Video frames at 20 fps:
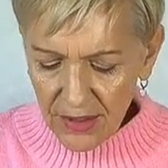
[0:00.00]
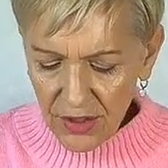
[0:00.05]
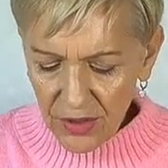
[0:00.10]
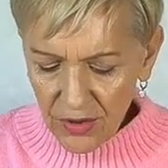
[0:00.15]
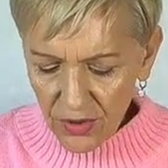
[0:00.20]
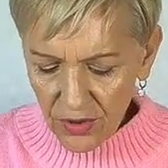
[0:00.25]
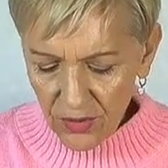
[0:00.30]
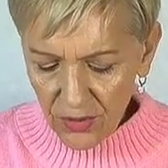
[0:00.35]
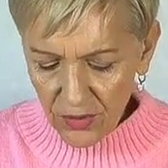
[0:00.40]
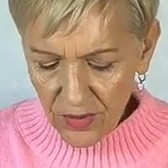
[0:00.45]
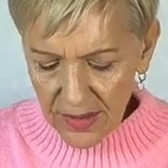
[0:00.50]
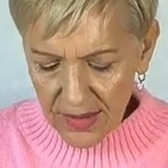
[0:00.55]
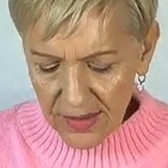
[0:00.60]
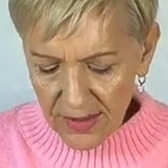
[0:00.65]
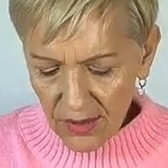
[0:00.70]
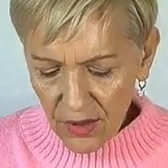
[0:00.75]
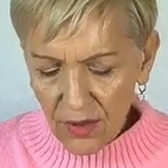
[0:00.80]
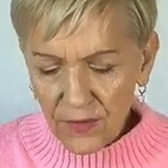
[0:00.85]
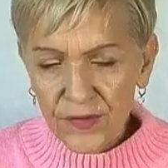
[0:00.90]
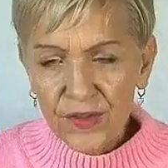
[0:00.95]
you know,
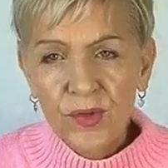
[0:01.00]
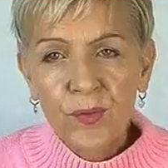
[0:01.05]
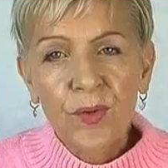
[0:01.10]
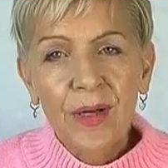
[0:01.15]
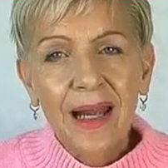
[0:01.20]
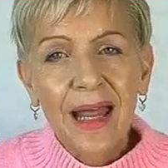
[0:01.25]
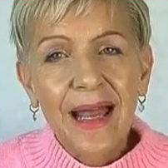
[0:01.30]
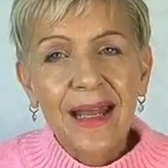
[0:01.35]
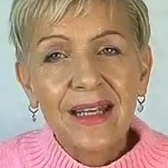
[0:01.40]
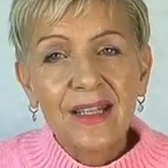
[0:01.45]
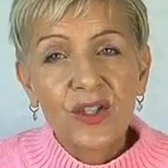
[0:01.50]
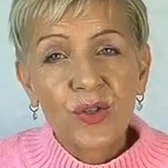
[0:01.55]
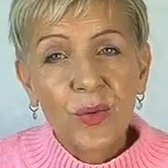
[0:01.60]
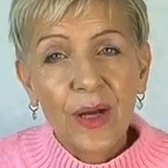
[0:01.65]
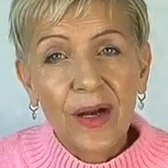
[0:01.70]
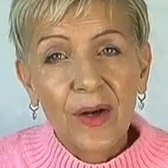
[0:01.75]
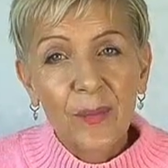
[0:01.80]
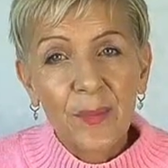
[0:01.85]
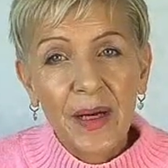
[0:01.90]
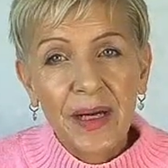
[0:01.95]
it's often related to
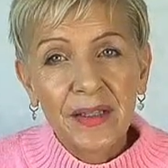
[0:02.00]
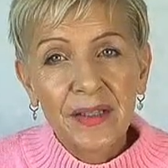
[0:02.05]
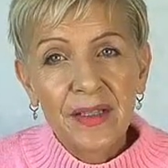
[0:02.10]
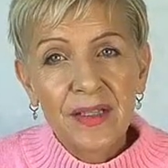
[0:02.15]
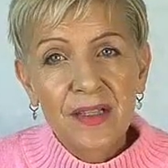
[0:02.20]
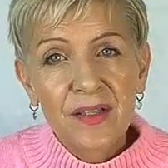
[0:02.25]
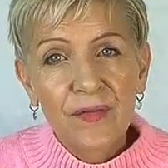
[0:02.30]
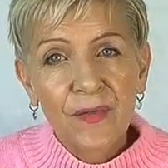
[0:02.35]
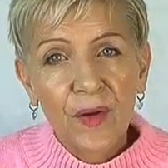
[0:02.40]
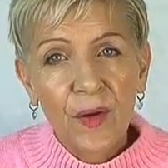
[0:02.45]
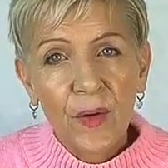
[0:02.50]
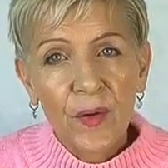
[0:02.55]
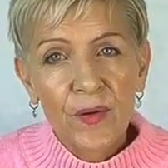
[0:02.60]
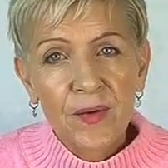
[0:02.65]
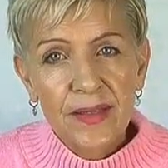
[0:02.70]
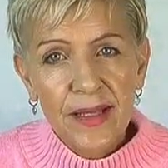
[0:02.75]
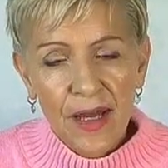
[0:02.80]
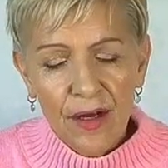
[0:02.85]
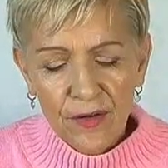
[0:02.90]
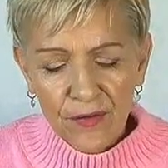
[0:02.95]
our abundance
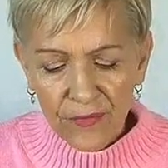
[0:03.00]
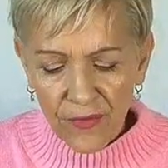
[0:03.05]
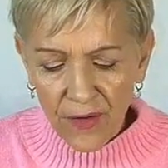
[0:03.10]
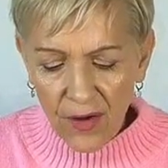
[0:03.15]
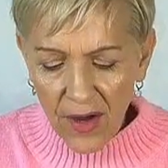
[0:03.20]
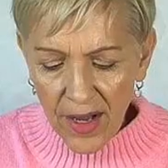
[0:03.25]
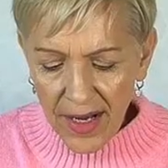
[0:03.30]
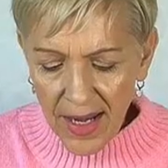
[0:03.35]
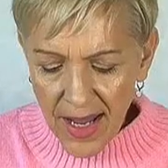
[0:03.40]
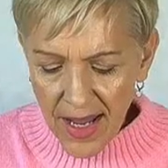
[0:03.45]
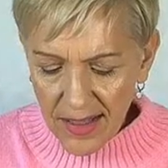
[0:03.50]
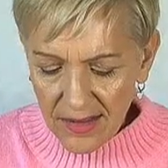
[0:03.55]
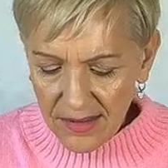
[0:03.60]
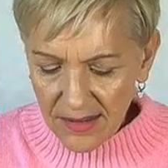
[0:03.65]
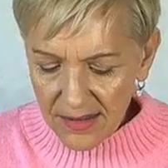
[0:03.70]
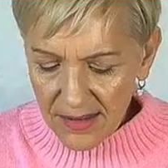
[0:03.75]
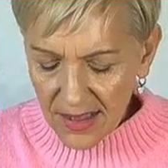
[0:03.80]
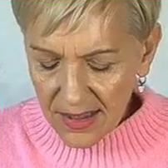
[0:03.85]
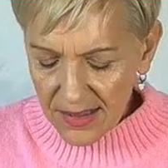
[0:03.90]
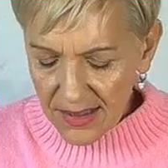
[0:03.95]
flows, our
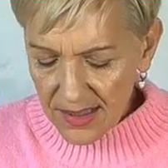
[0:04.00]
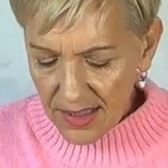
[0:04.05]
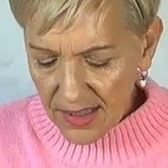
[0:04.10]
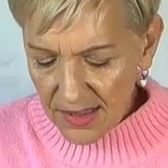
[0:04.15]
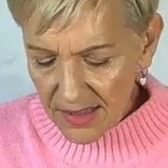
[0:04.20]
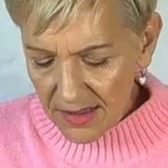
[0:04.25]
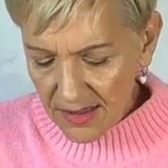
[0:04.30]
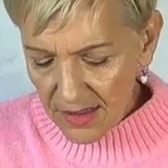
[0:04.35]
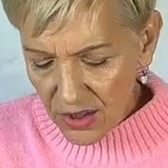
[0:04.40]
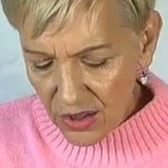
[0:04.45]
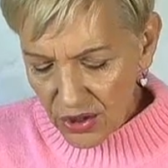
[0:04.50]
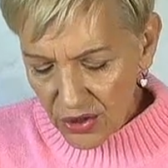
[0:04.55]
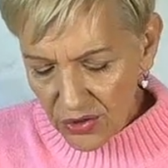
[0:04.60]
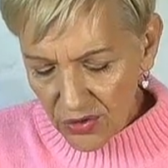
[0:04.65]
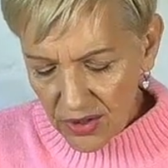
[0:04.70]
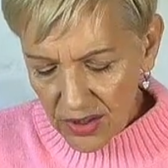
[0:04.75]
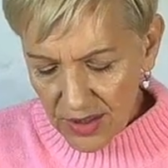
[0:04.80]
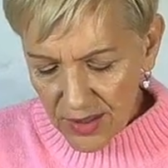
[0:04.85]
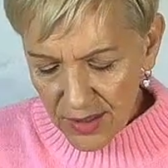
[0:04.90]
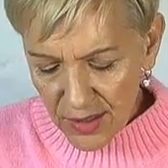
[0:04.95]
finances, our sense of
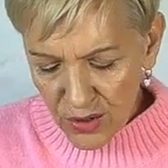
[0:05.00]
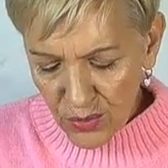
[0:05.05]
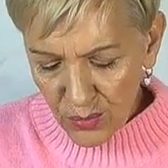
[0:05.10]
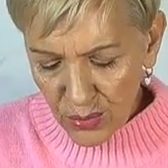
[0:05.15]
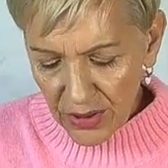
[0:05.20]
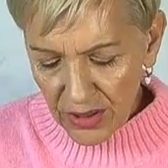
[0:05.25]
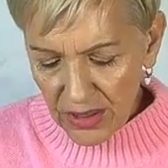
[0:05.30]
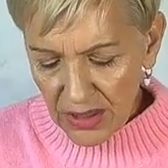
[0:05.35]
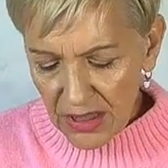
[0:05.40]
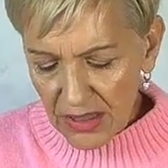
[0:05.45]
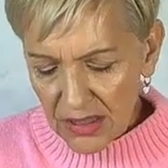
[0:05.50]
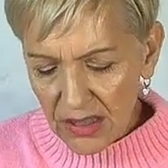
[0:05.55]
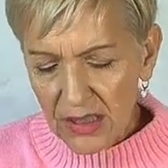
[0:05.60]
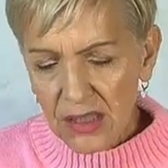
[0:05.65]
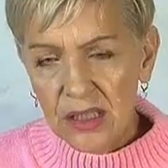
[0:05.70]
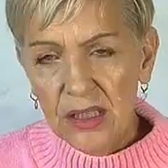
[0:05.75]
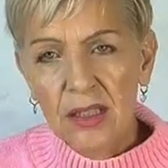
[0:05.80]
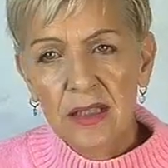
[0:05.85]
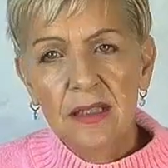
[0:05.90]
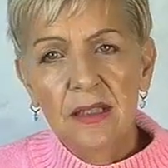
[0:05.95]
security, stability, the
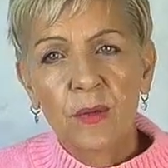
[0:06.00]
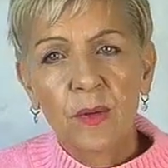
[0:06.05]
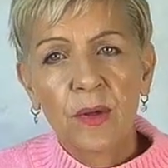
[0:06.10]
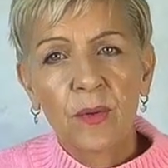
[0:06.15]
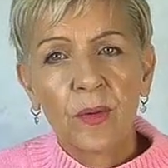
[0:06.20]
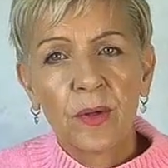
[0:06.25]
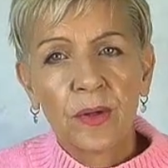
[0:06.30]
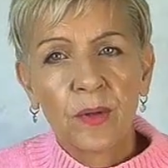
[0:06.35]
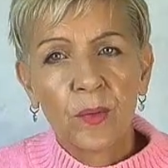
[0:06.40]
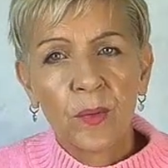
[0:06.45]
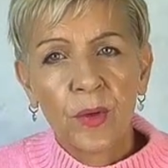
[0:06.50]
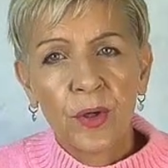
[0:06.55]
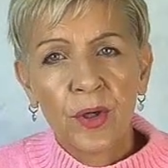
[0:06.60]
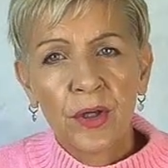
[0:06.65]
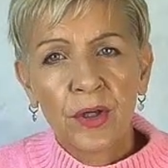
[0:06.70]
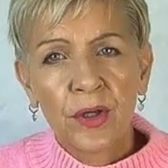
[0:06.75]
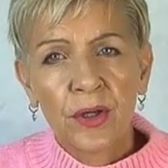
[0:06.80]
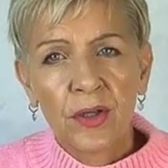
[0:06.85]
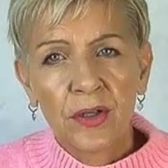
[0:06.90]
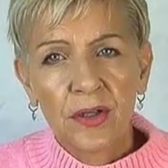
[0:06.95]
things that we want to
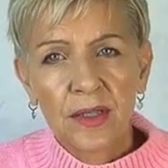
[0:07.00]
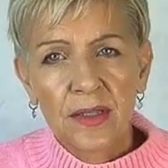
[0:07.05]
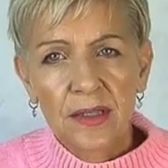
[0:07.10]
work on.